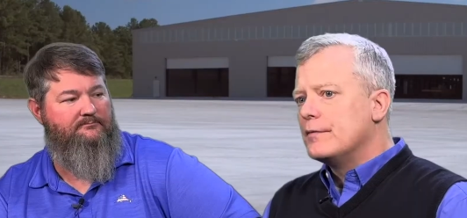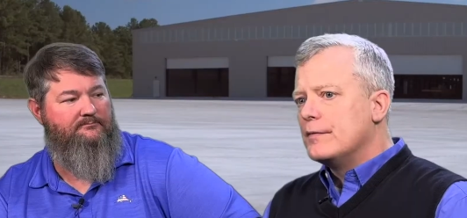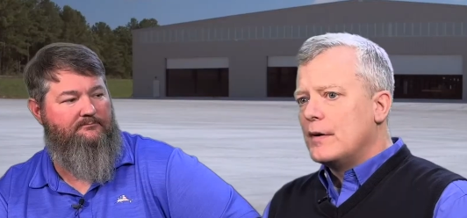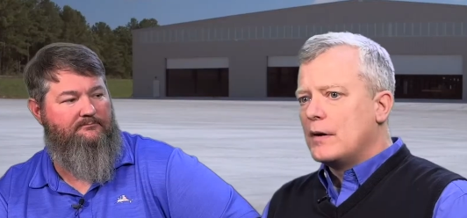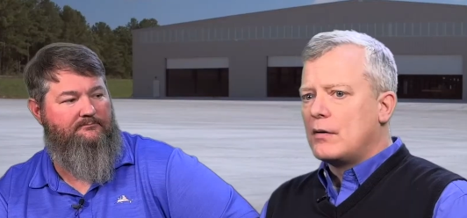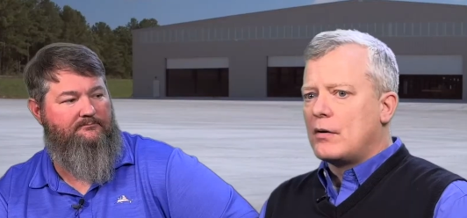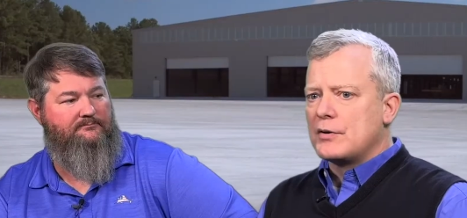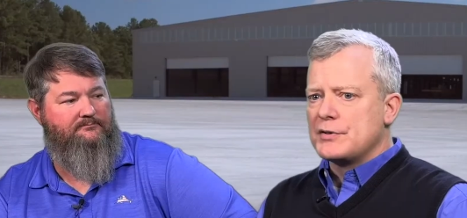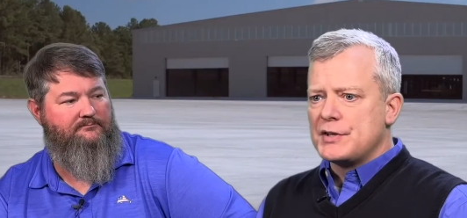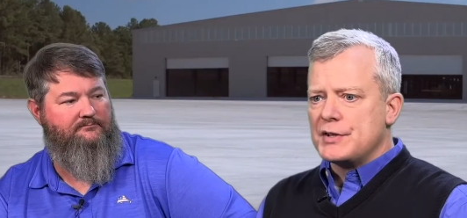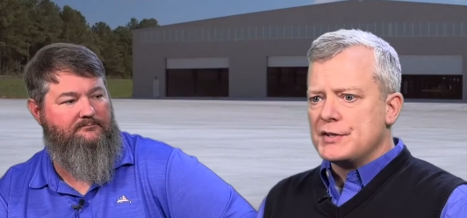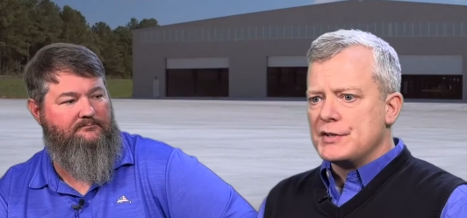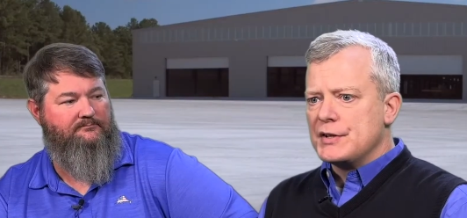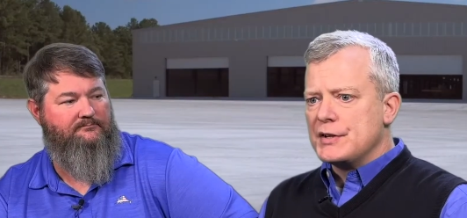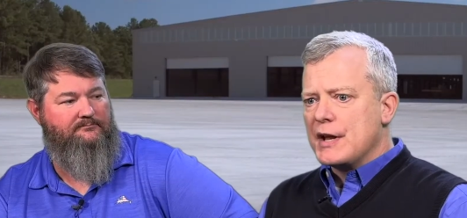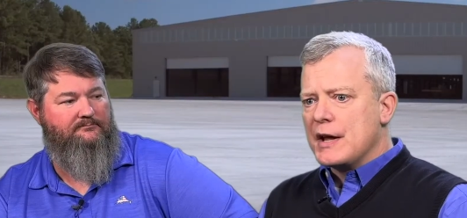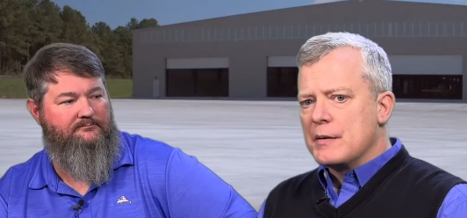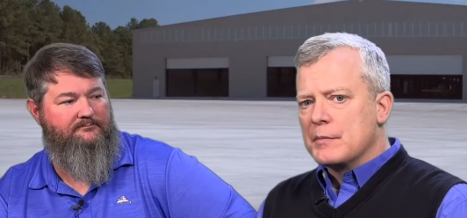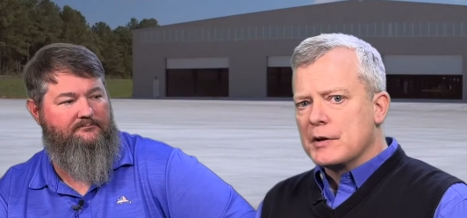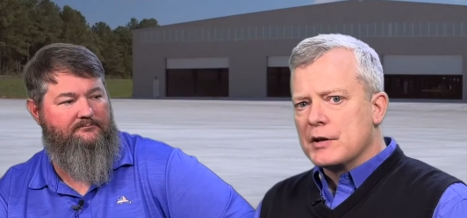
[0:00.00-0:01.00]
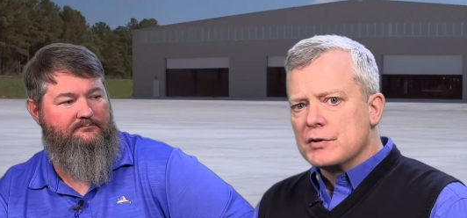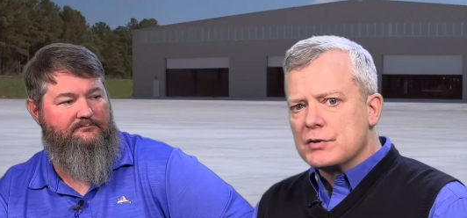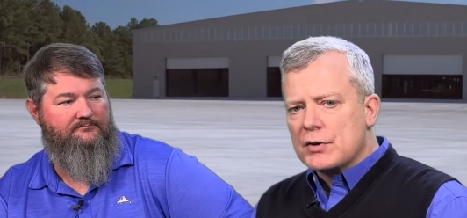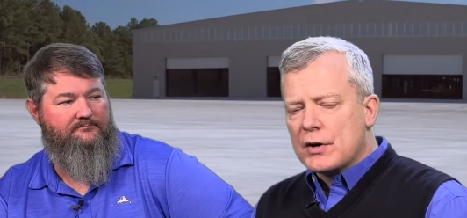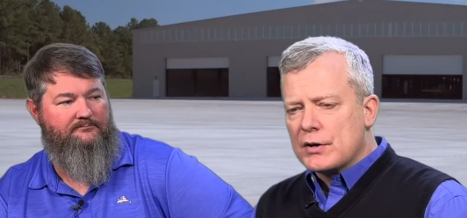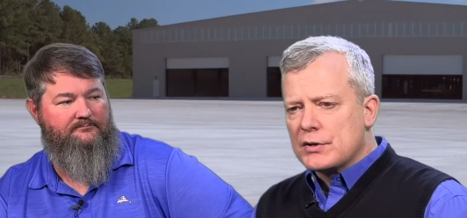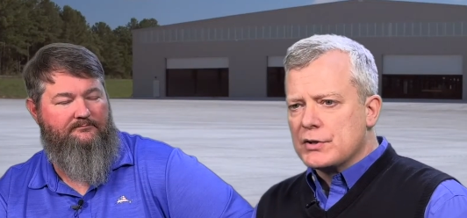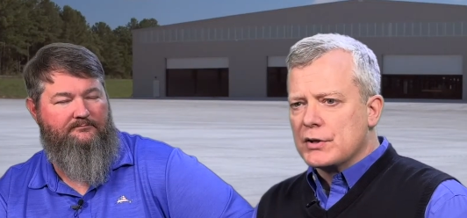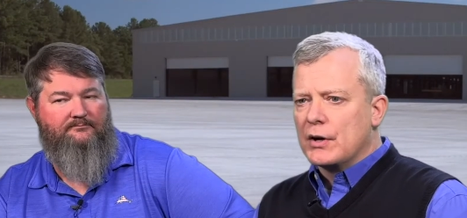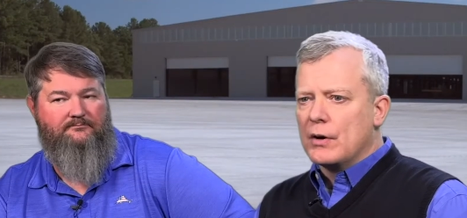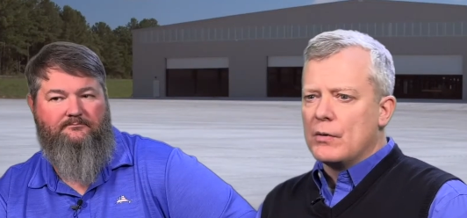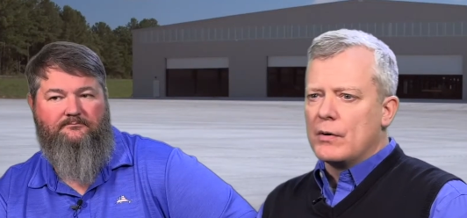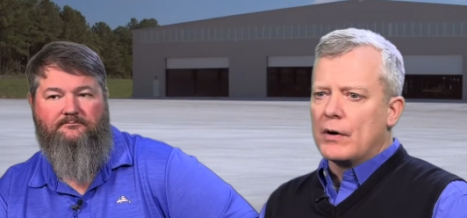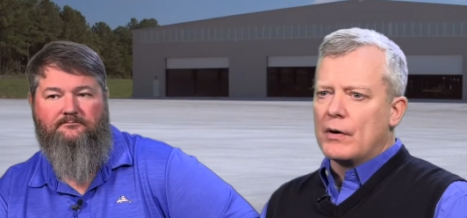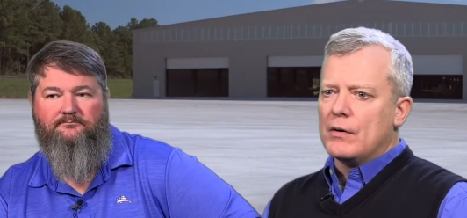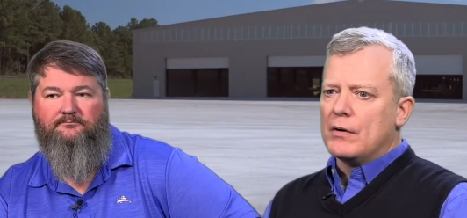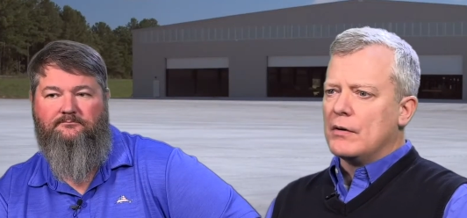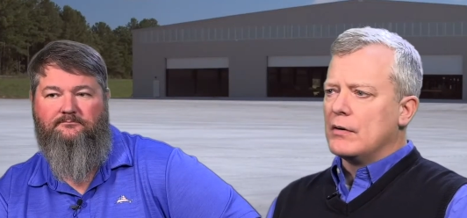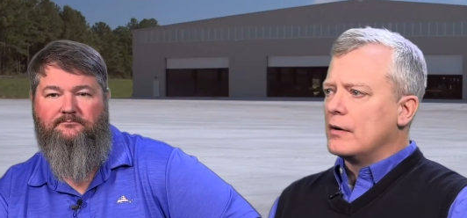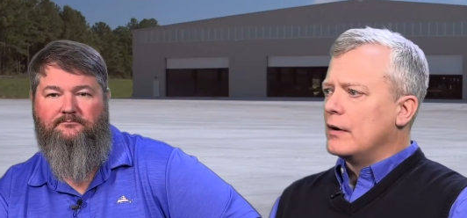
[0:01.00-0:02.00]
Speaker 1: RCC dam construction going
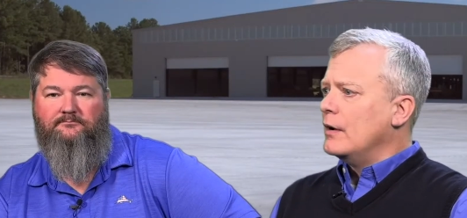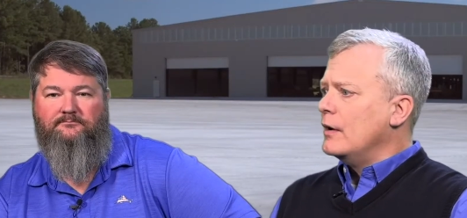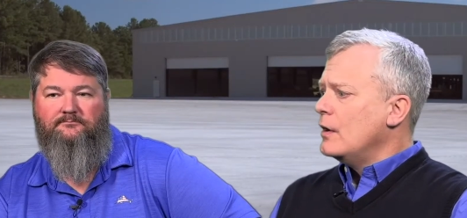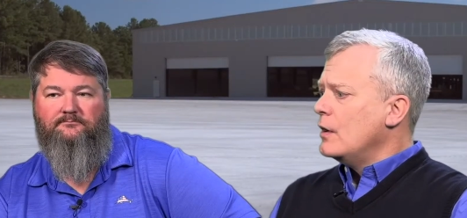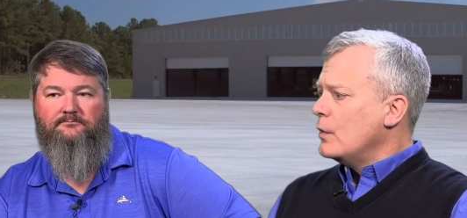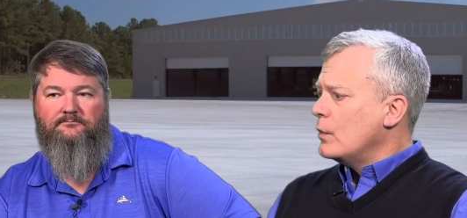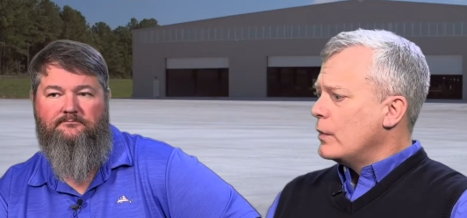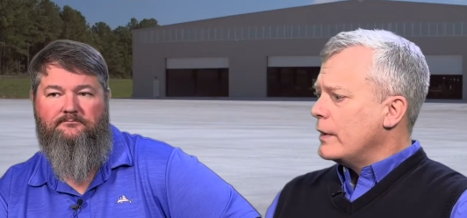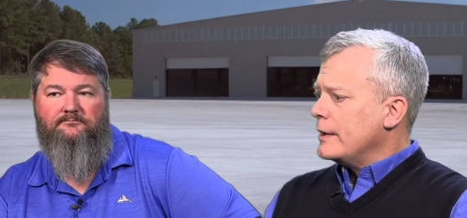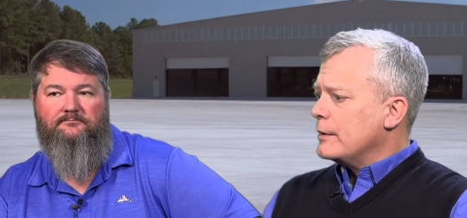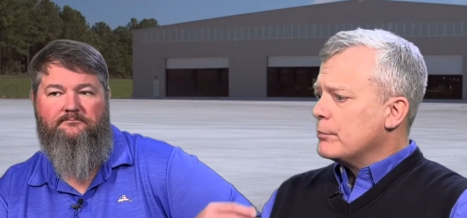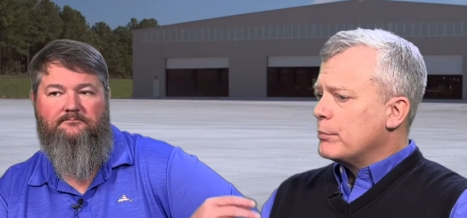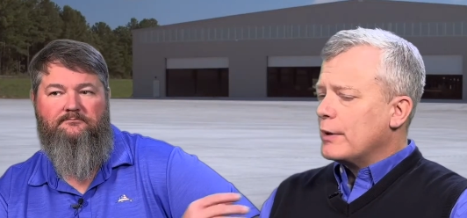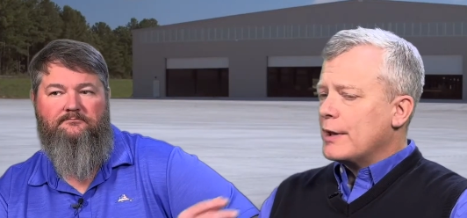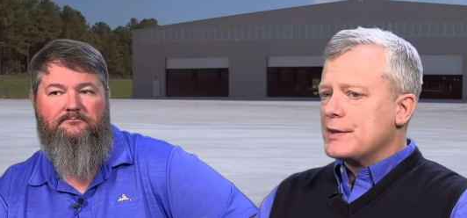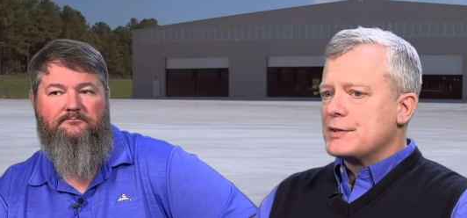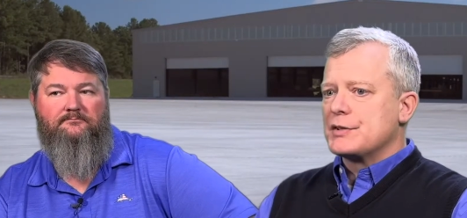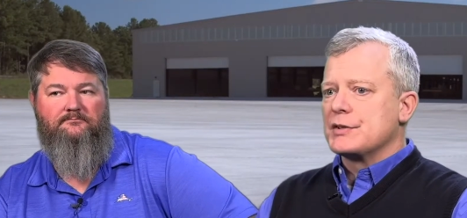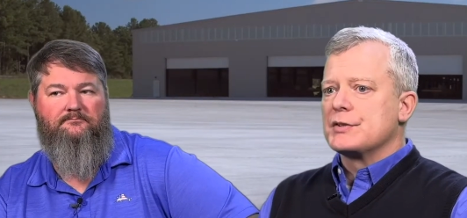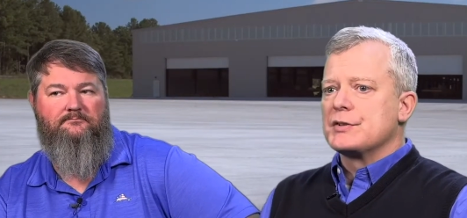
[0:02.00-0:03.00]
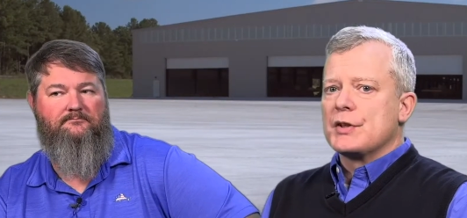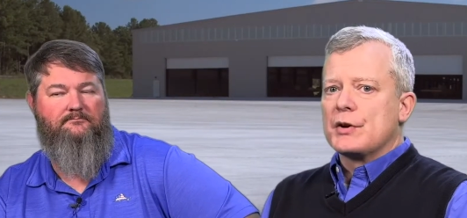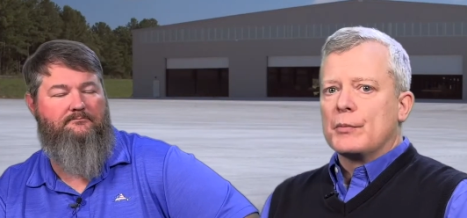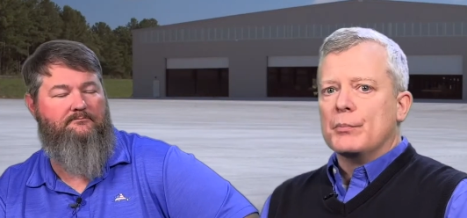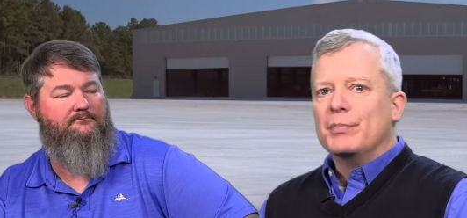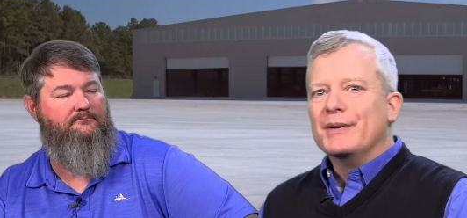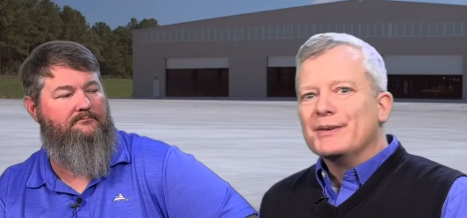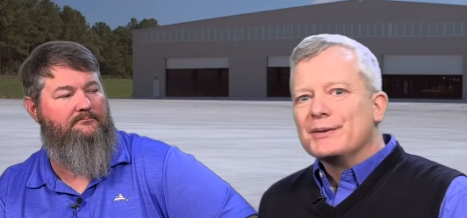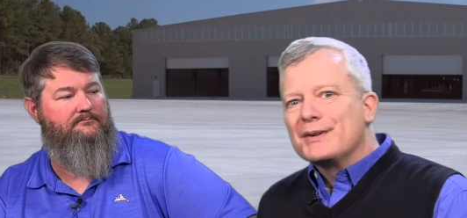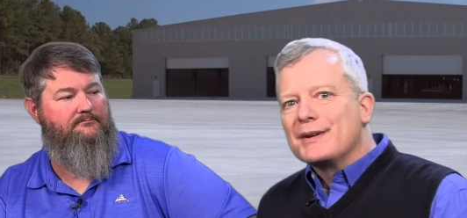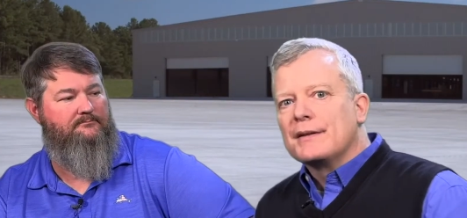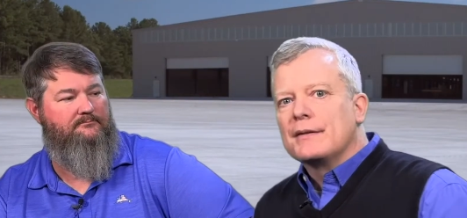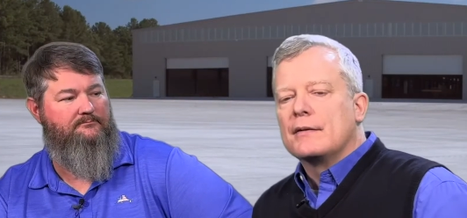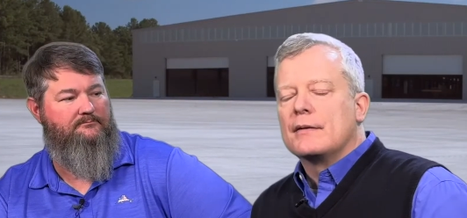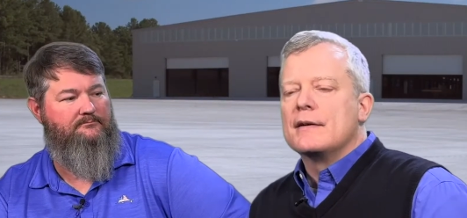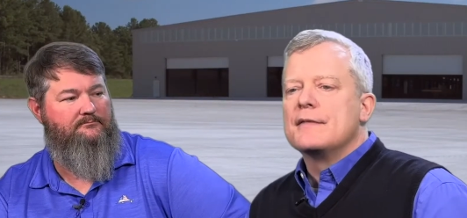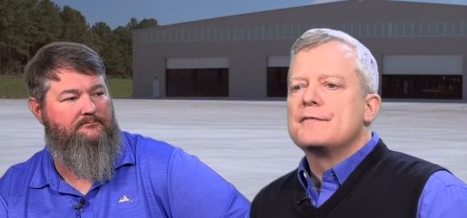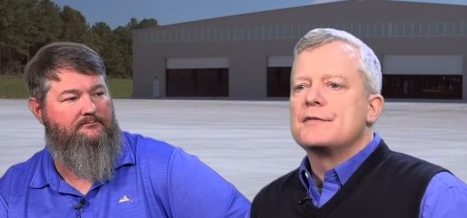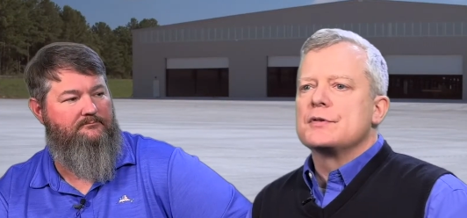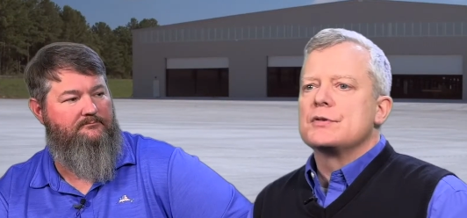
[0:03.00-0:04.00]
on in places that are building their
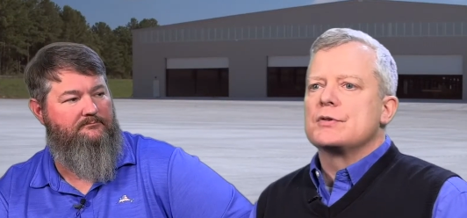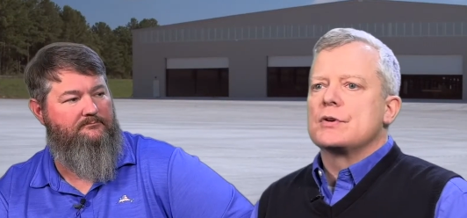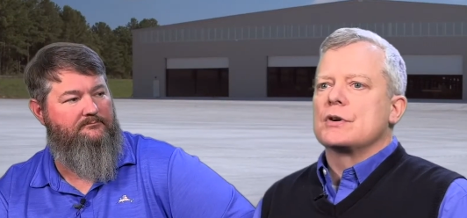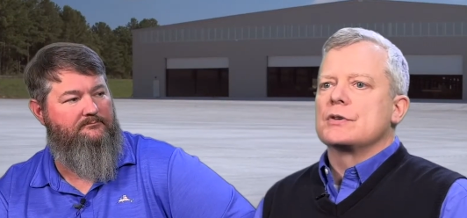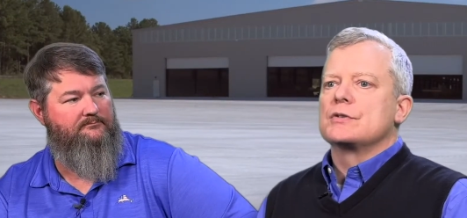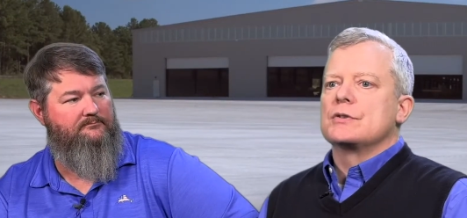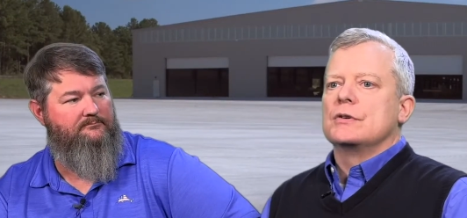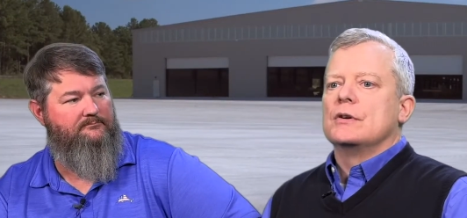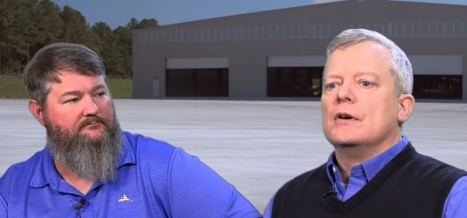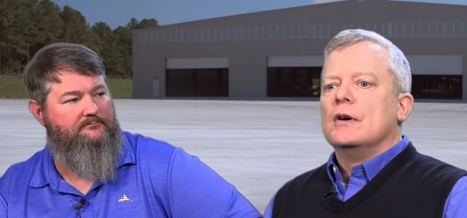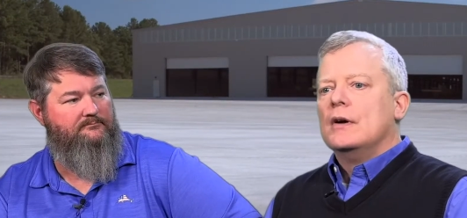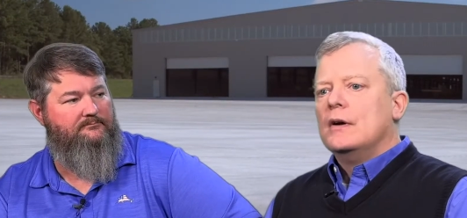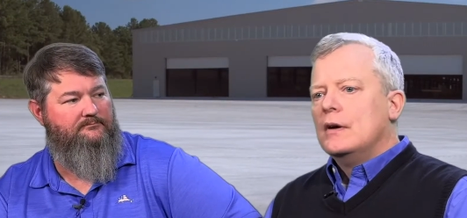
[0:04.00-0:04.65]
infrastructure.